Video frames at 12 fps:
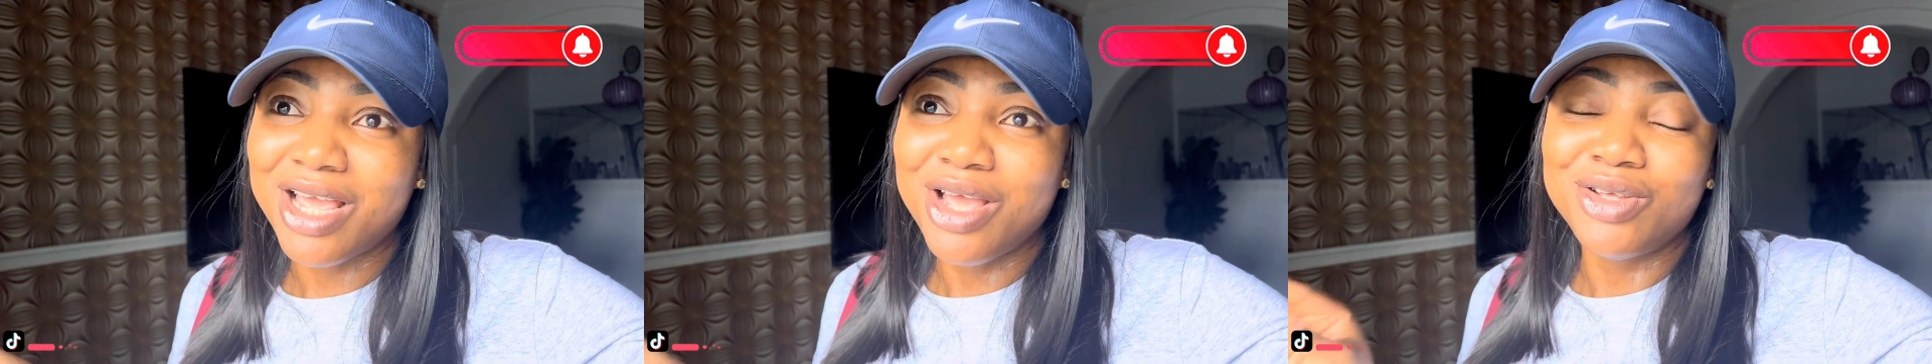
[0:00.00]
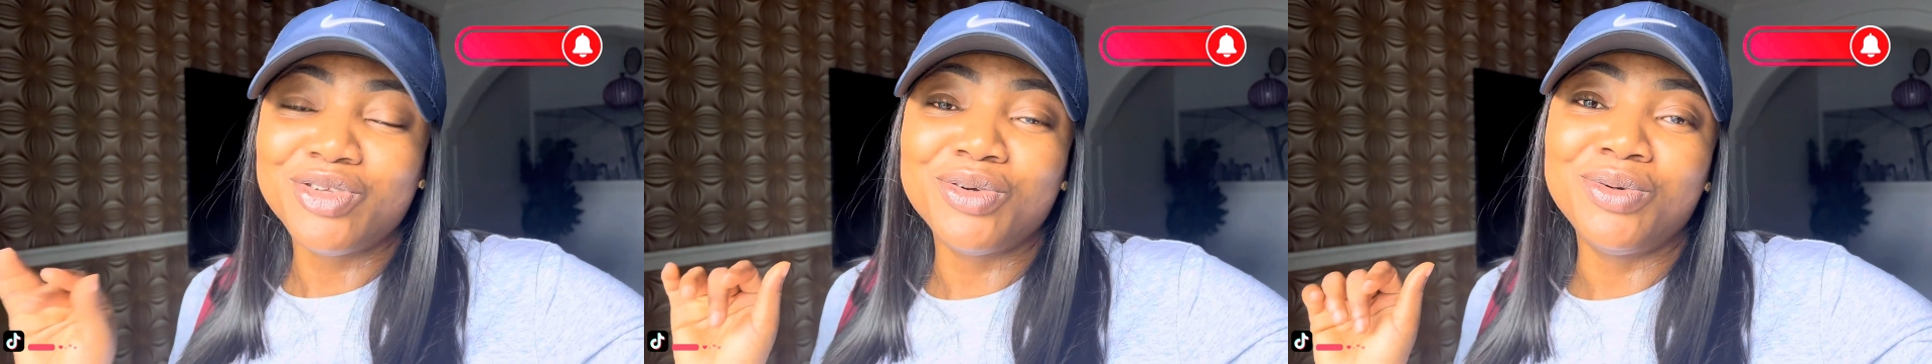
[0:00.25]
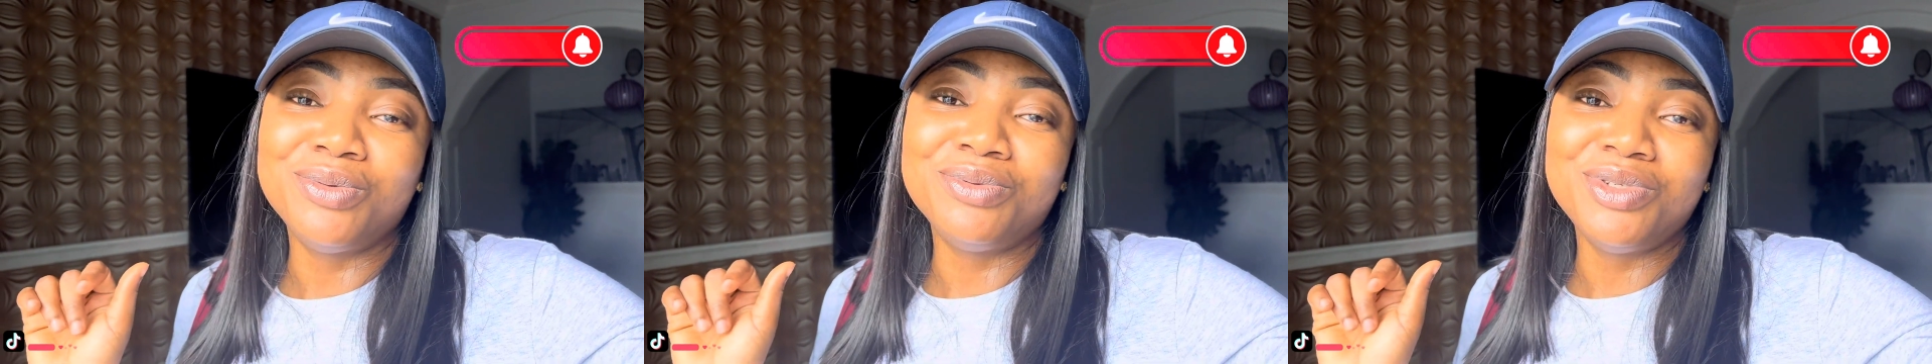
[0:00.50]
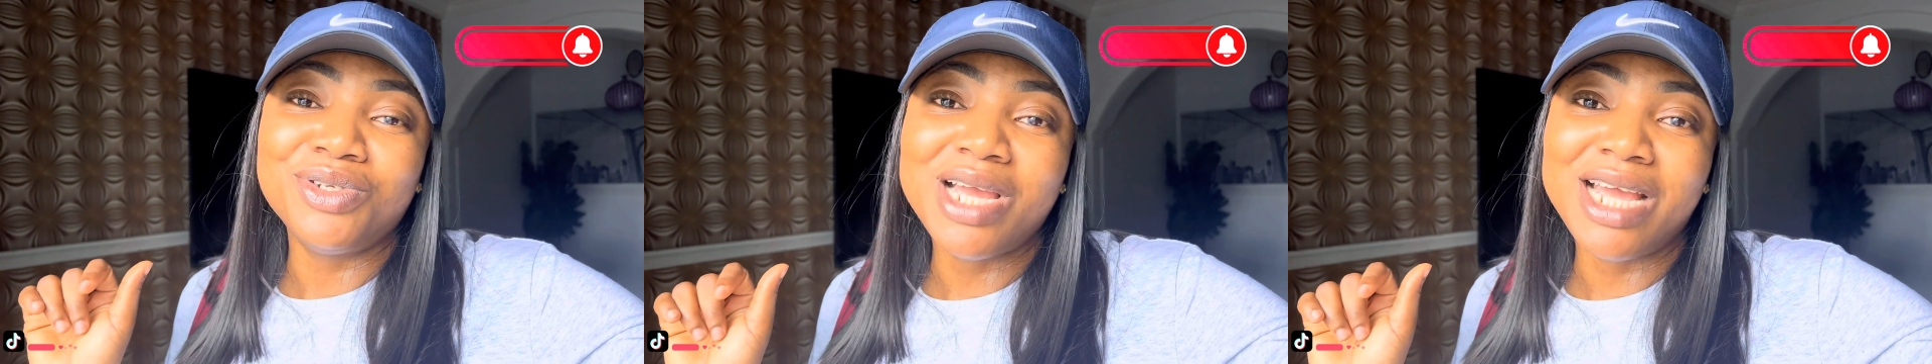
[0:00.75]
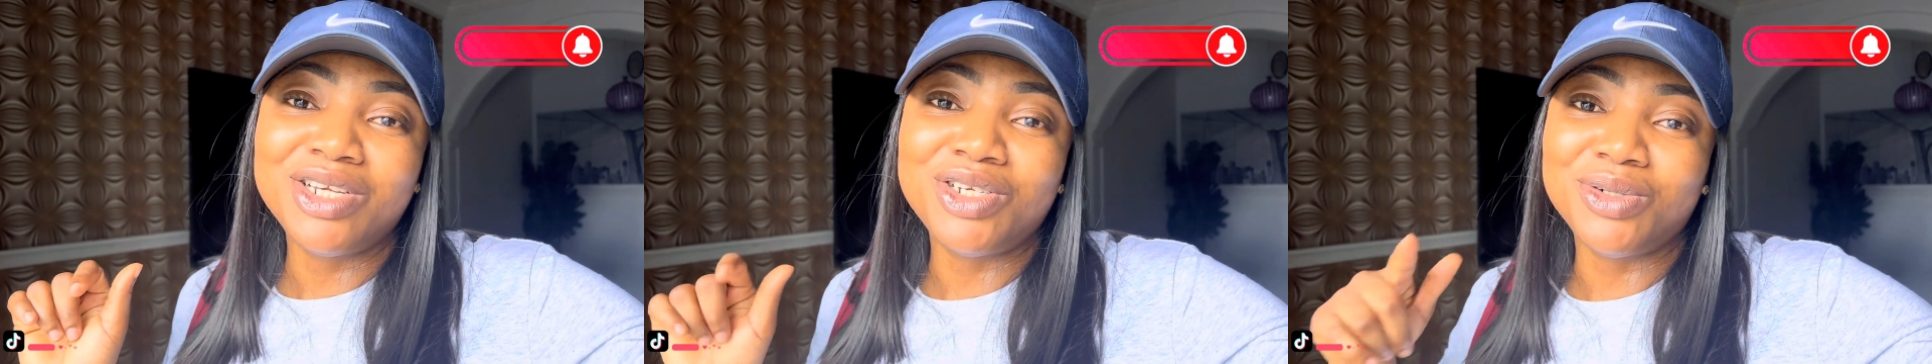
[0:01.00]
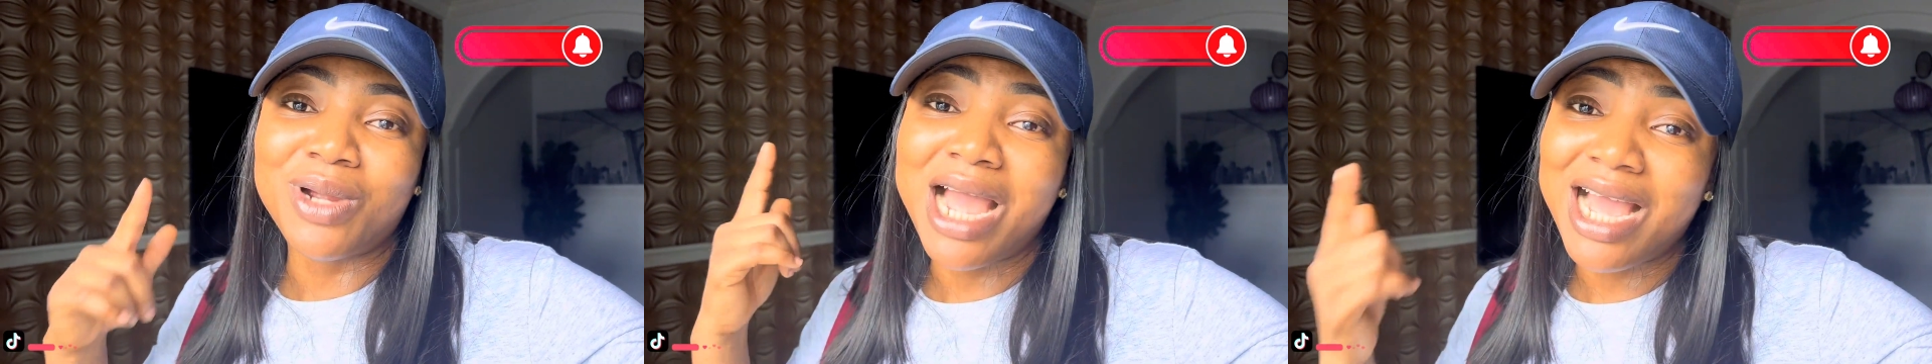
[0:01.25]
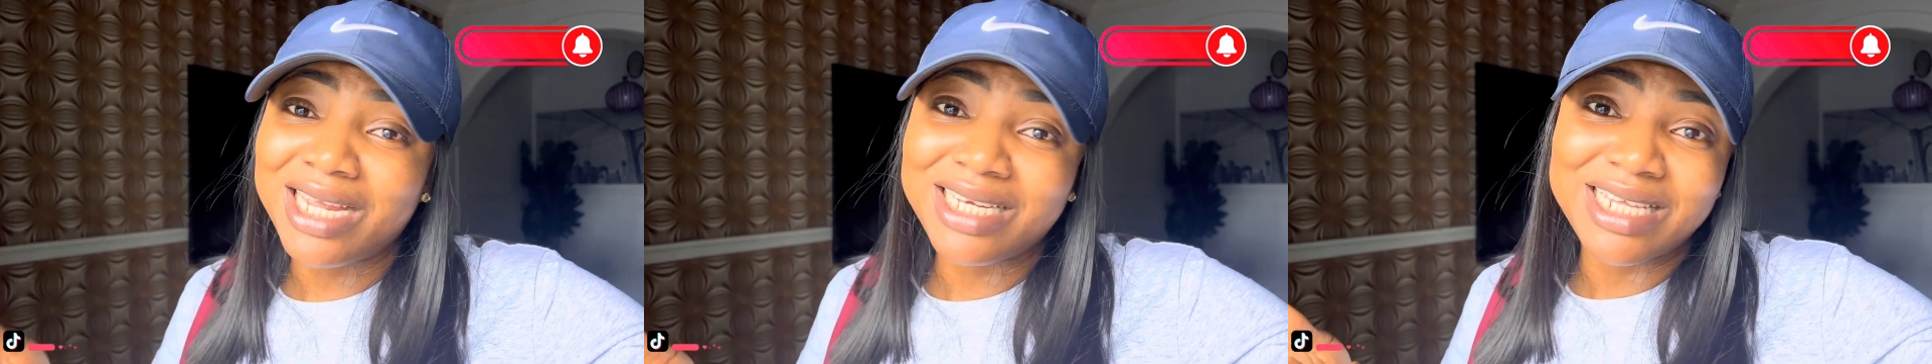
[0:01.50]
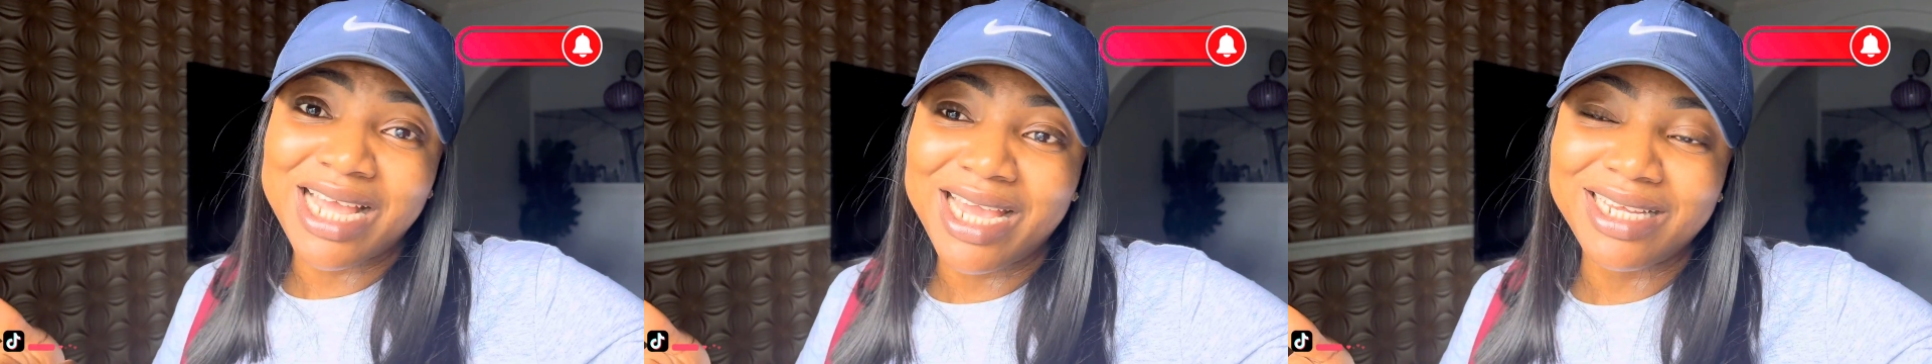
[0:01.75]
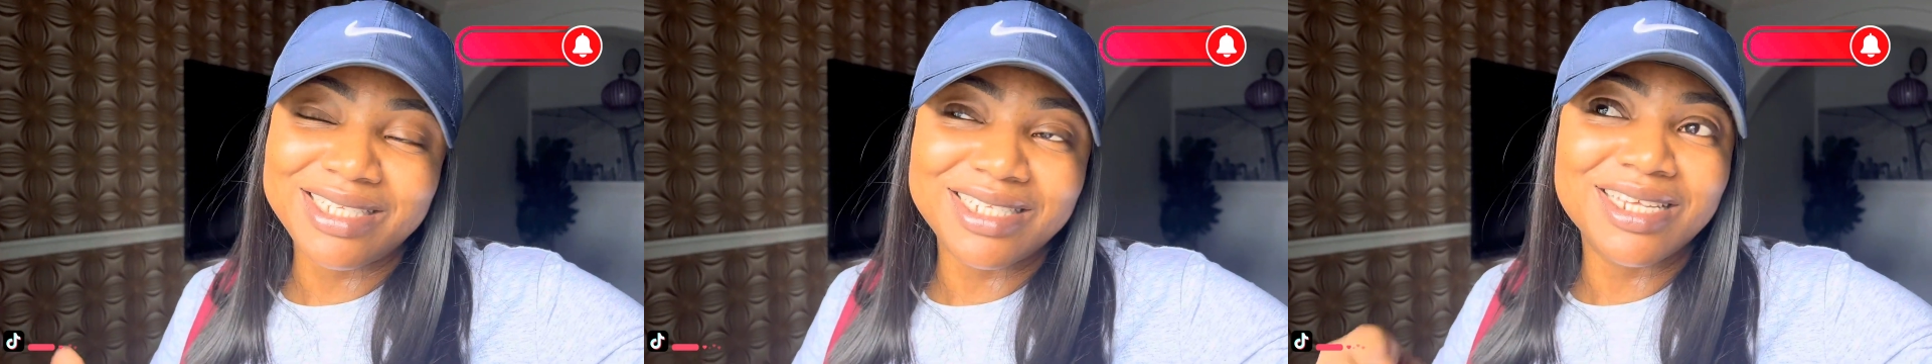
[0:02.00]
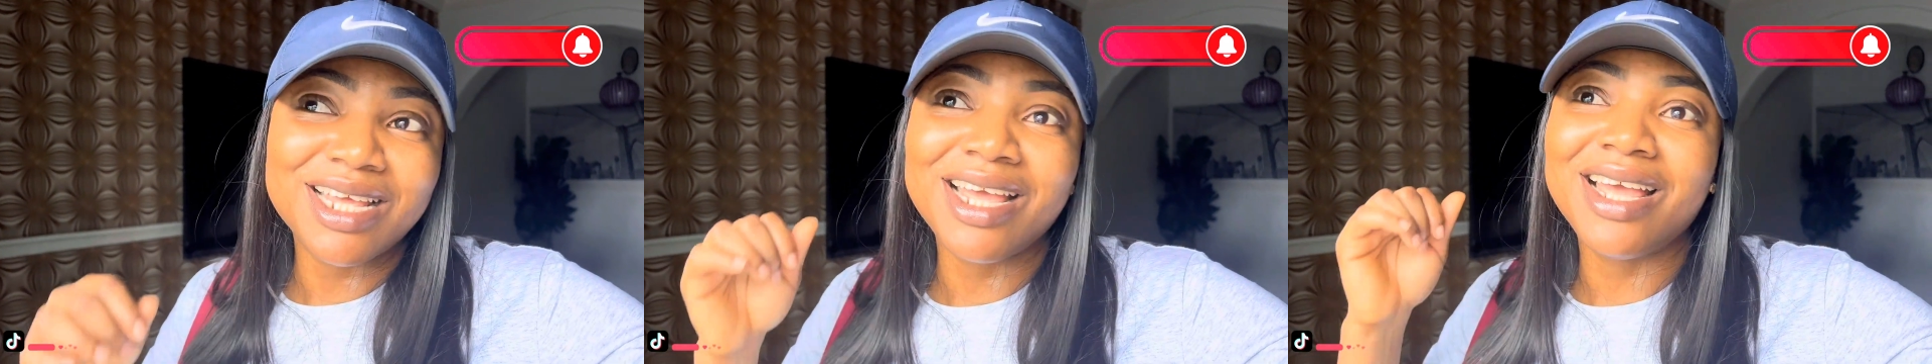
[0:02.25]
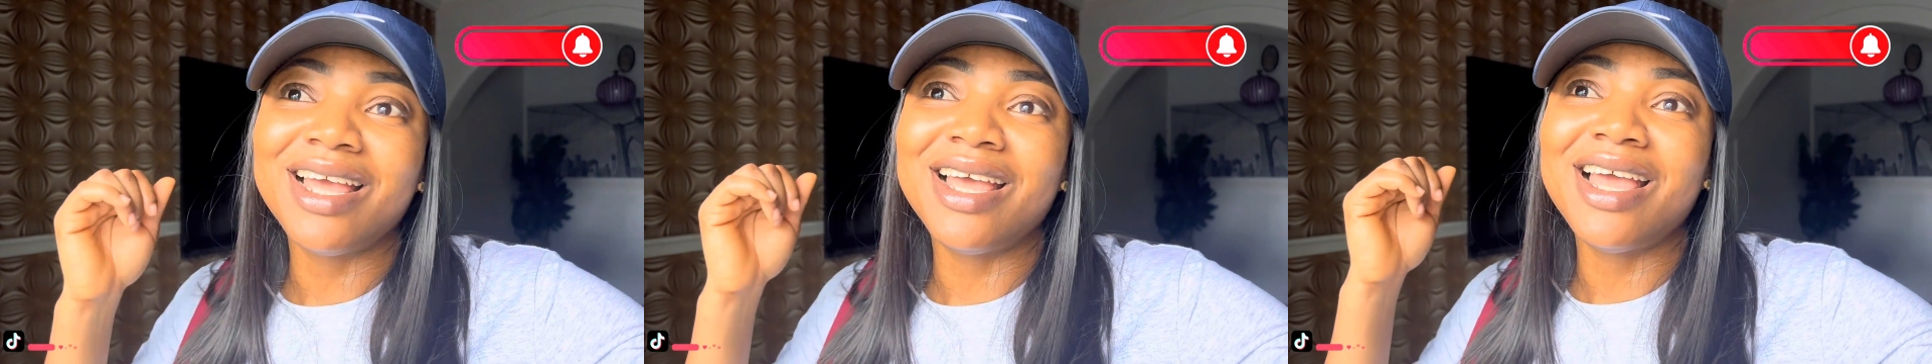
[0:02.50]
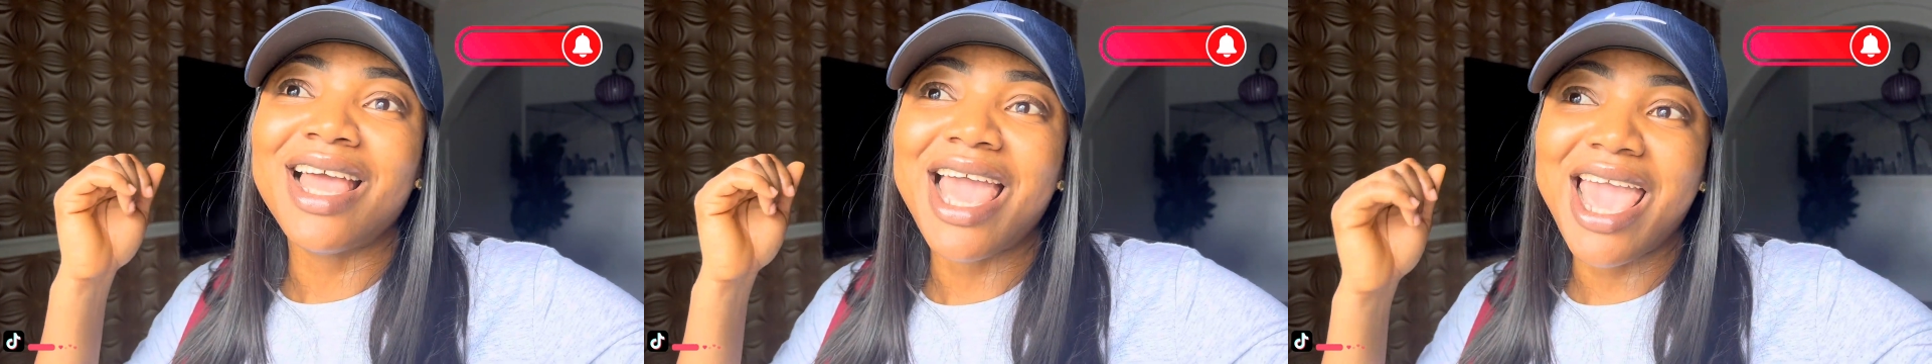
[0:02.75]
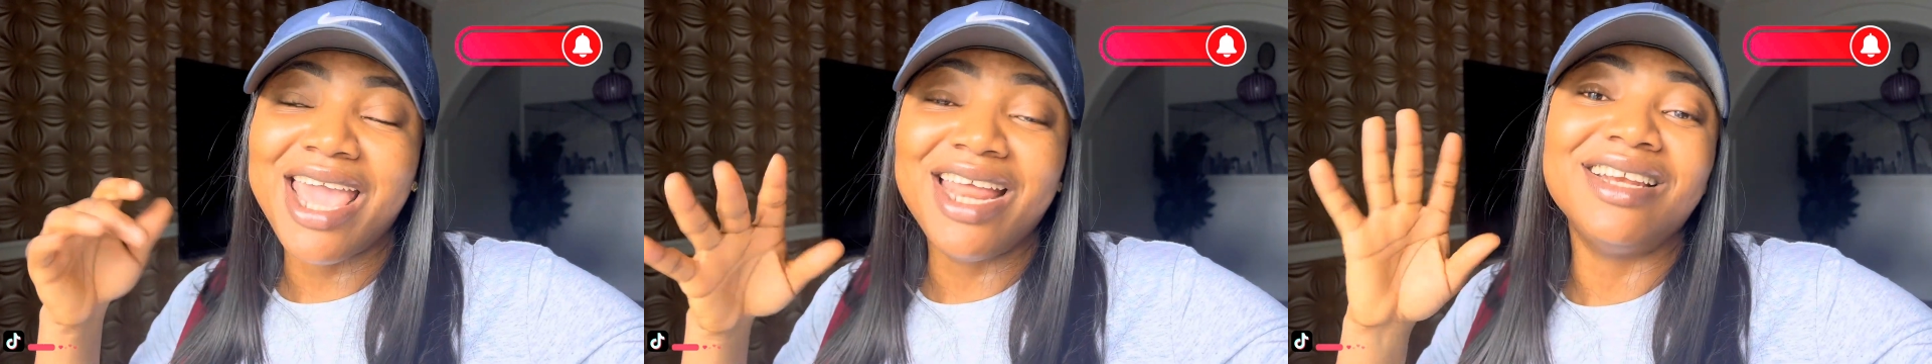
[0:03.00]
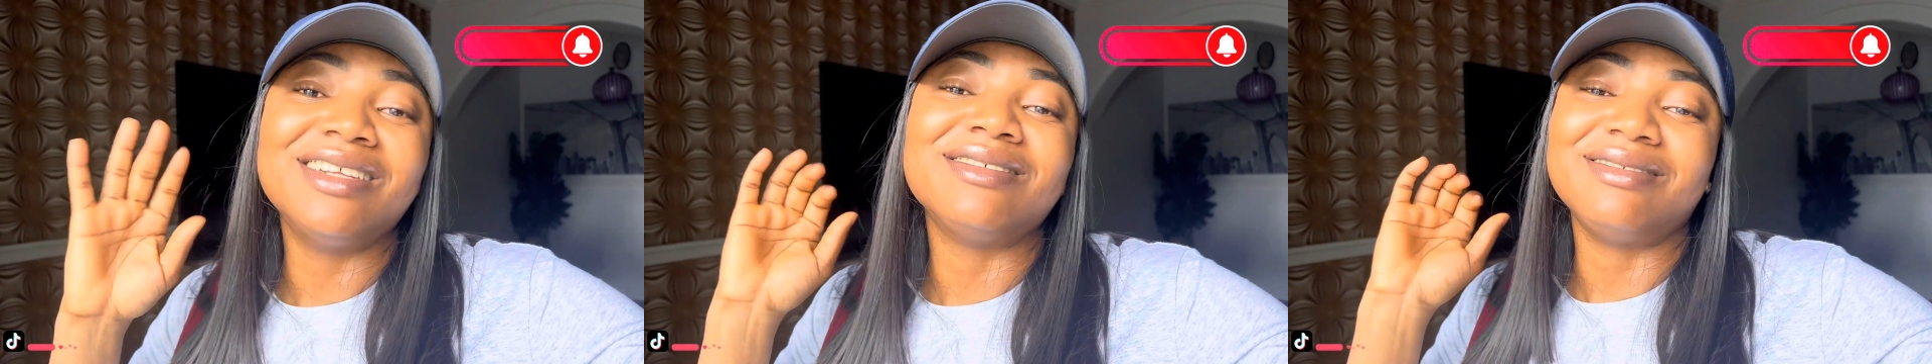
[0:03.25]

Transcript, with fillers: so you guys should hang tight and